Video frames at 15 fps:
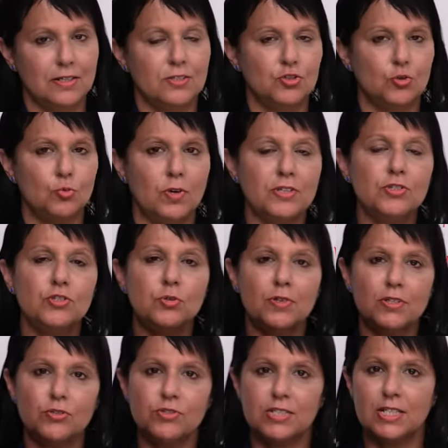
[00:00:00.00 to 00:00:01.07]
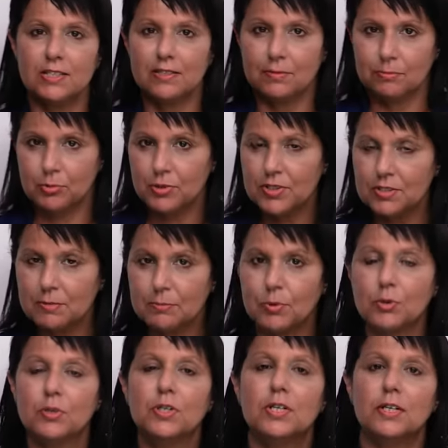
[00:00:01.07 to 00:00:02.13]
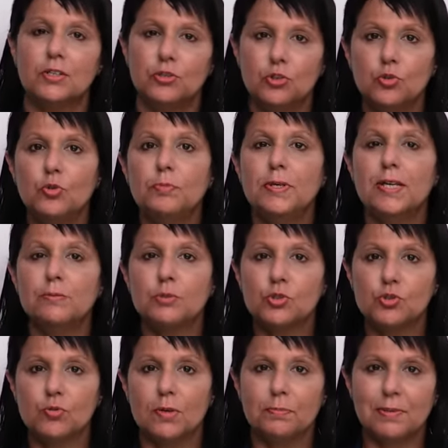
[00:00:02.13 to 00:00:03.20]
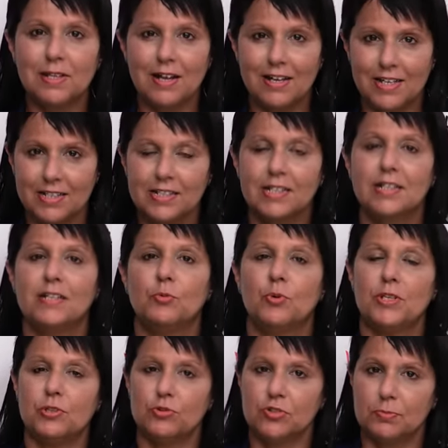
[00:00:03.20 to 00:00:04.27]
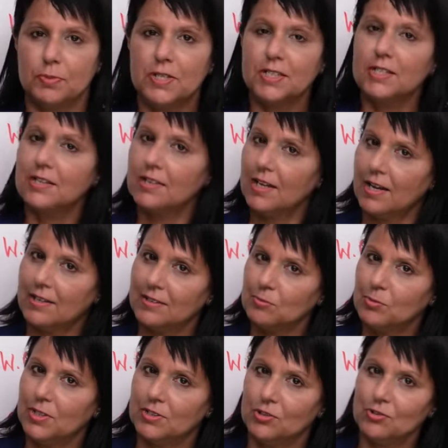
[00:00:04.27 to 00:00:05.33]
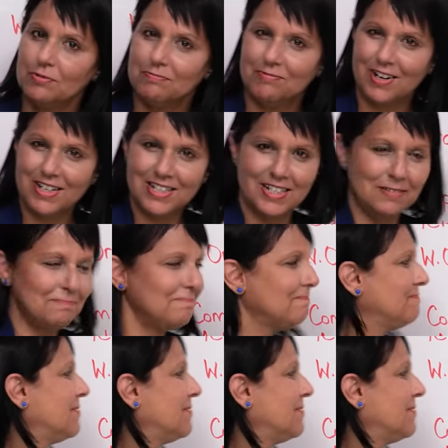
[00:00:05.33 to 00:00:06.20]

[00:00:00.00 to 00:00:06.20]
So once you understand the principle, you will be able to apply it when you're speaking and when you're writing.